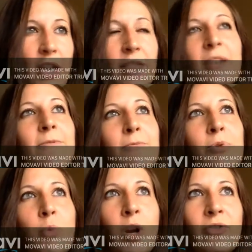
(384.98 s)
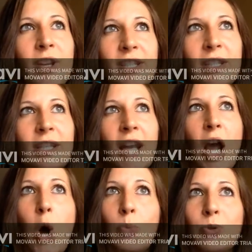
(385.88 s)
I think the water fasting can
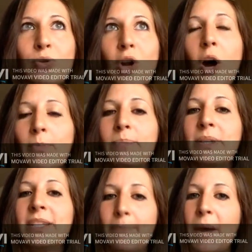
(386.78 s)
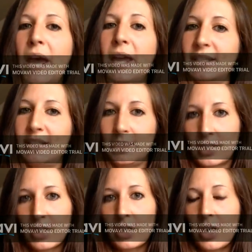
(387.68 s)
help you not be
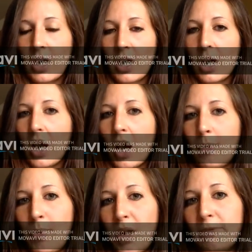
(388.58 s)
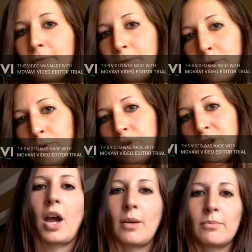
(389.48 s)
dependent upon food.
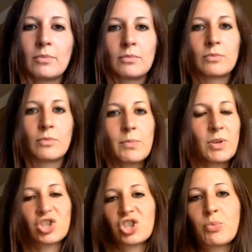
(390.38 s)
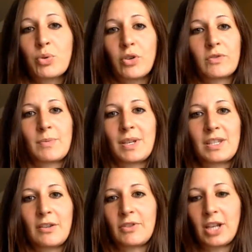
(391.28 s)
Pretty much to prove to
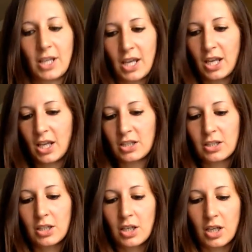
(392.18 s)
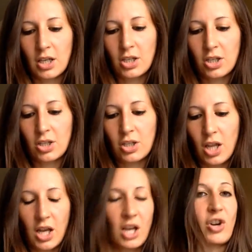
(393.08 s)
myself that I can
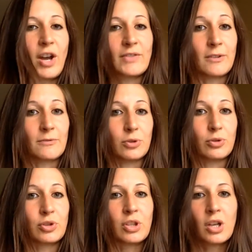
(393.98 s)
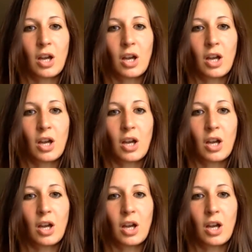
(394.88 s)
and I don't have to have food.